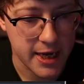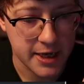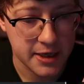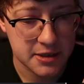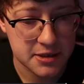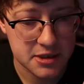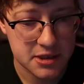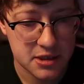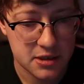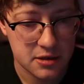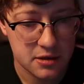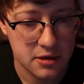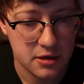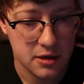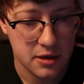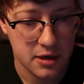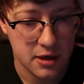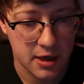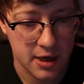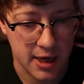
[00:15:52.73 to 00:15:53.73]
Eight,
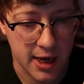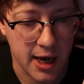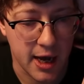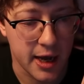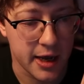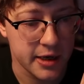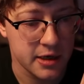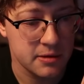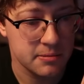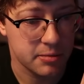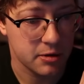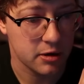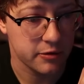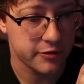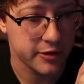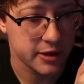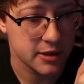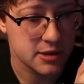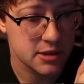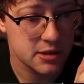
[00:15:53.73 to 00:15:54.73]
nine,
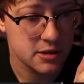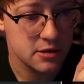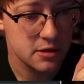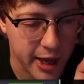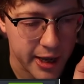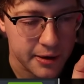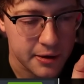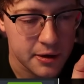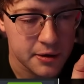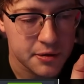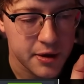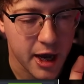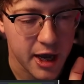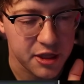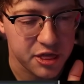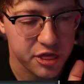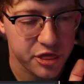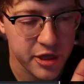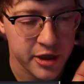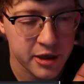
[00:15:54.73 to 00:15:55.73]
perfect. Okay,
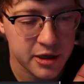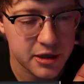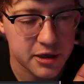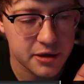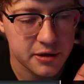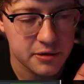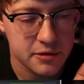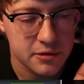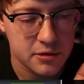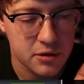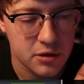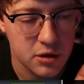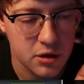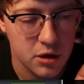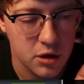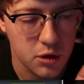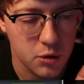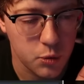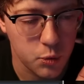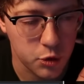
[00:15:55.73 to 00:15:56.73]
I think
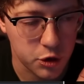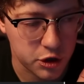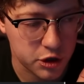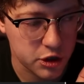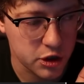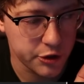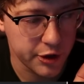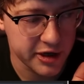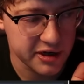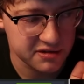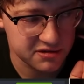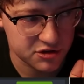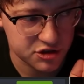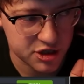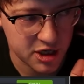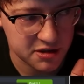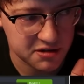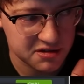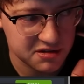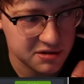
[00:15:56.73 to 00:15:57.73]
we're good, ladies and
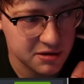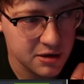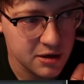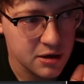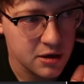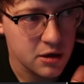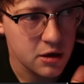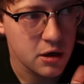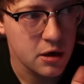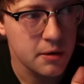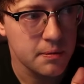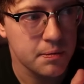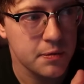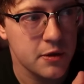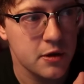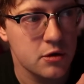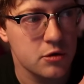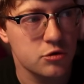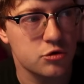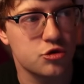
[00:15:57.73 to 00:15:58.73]
gents.
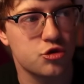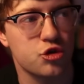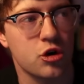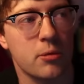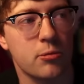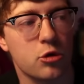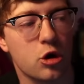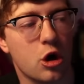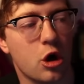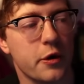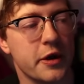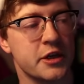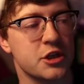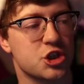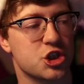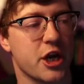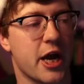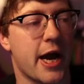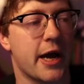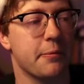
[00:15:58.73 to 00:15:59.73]
Drum roll in
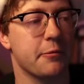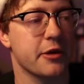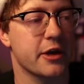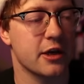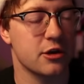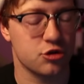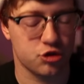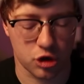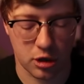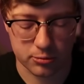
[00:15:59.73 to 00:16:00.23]
chat. When we get a